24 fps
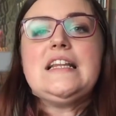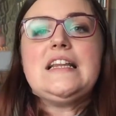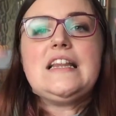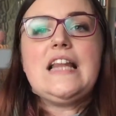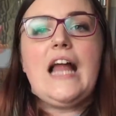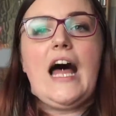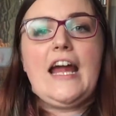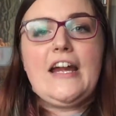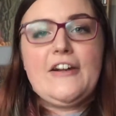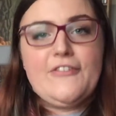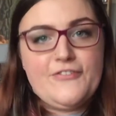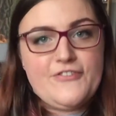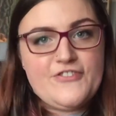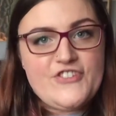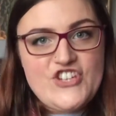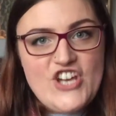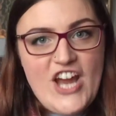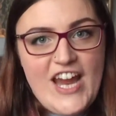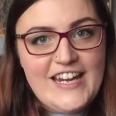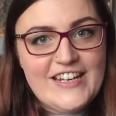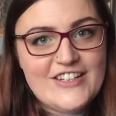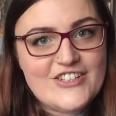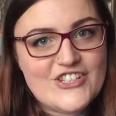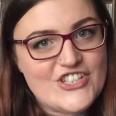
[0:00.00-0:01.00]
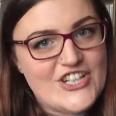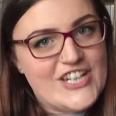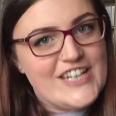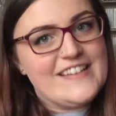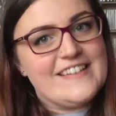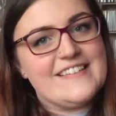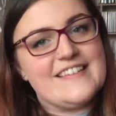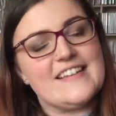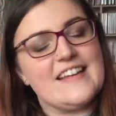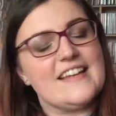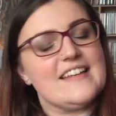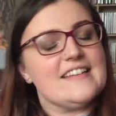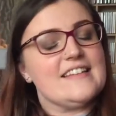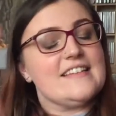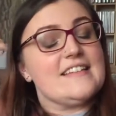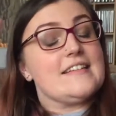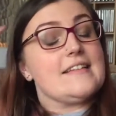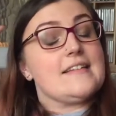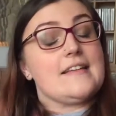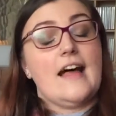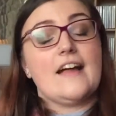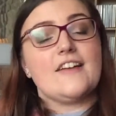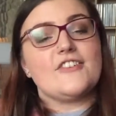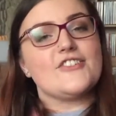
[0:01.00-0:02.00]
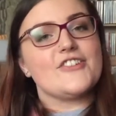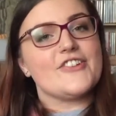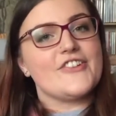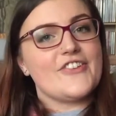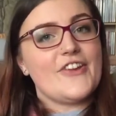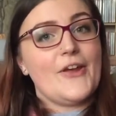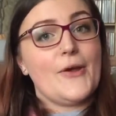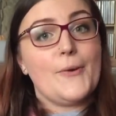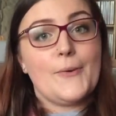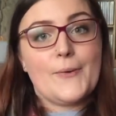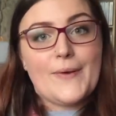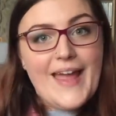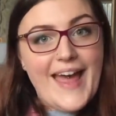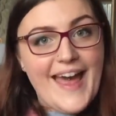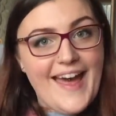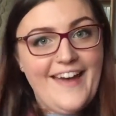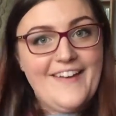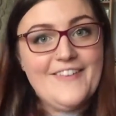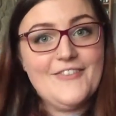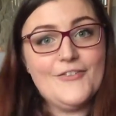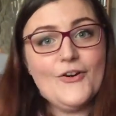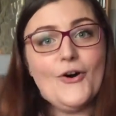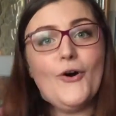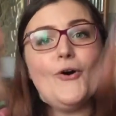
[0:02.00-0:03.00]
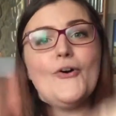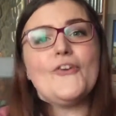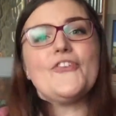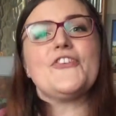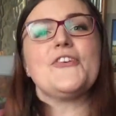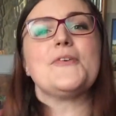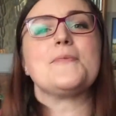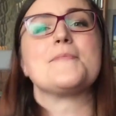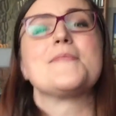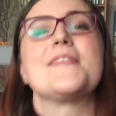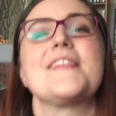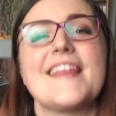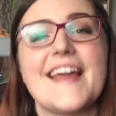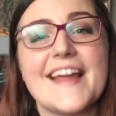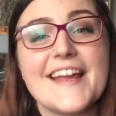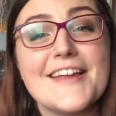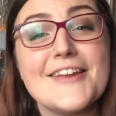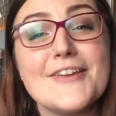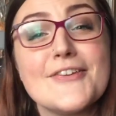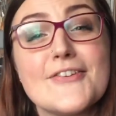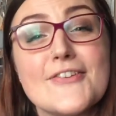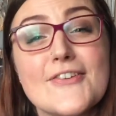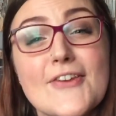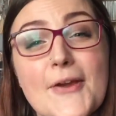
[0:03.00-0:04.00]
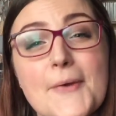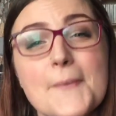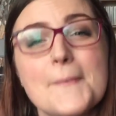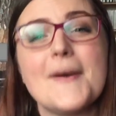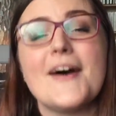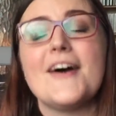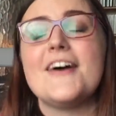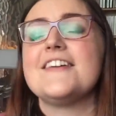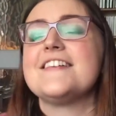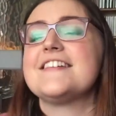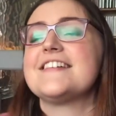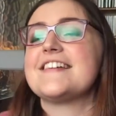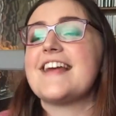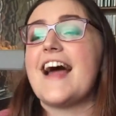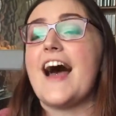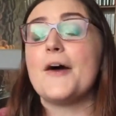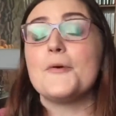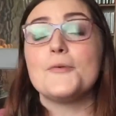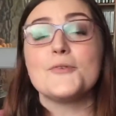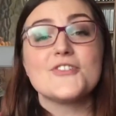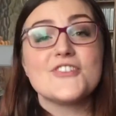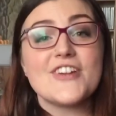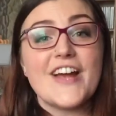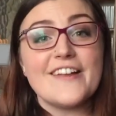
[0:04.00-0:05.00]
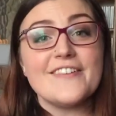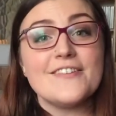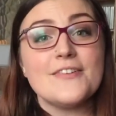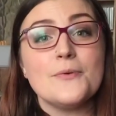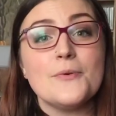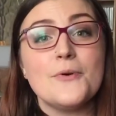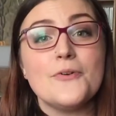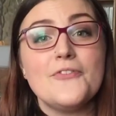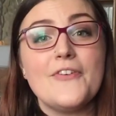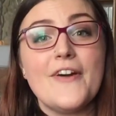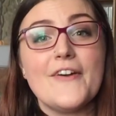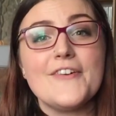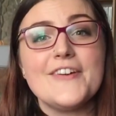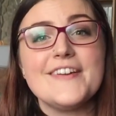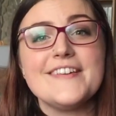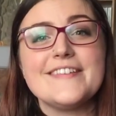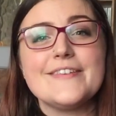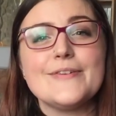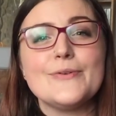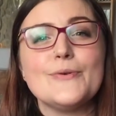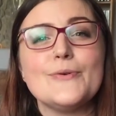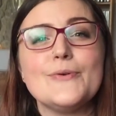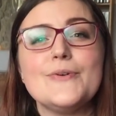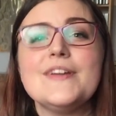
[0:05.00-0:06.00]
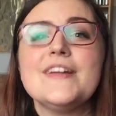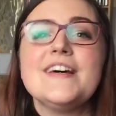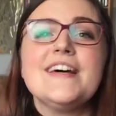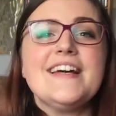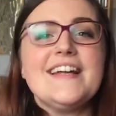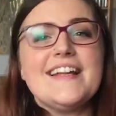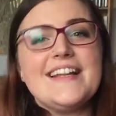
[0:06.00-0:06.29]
life changes and such. So yeah, awesome. Thank you so much. I will chat to you all very soon.